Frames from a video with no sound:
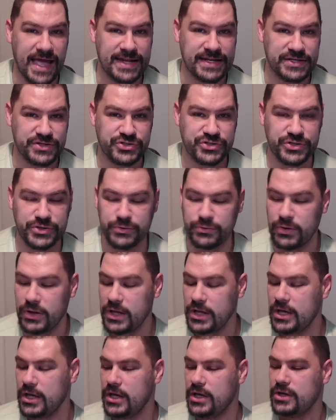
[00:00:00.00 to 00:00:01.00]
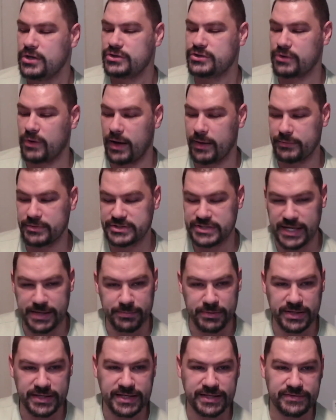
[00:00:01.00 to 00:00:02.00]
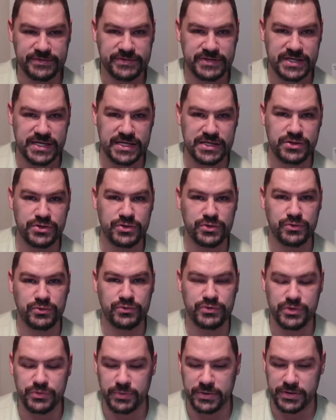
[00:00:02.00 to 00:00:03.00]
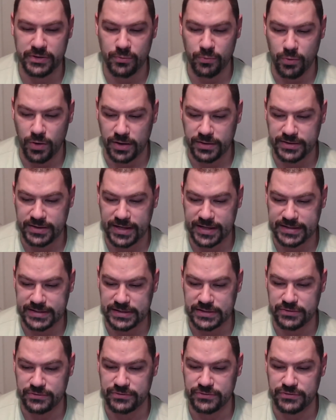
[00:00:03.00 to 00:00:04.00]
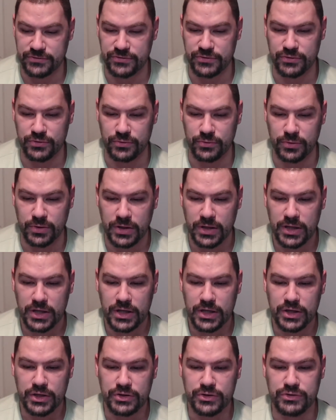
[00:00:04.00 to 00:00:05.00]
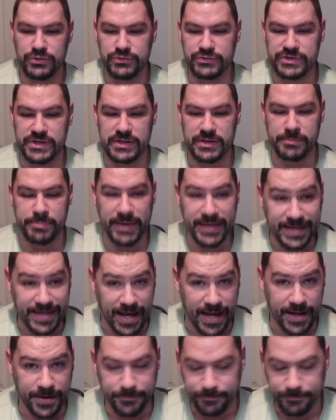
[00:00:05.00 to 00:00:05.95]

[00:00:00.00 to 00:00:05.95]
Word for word: issue. So I was able to continue doing the work that I needed to do using the big guy.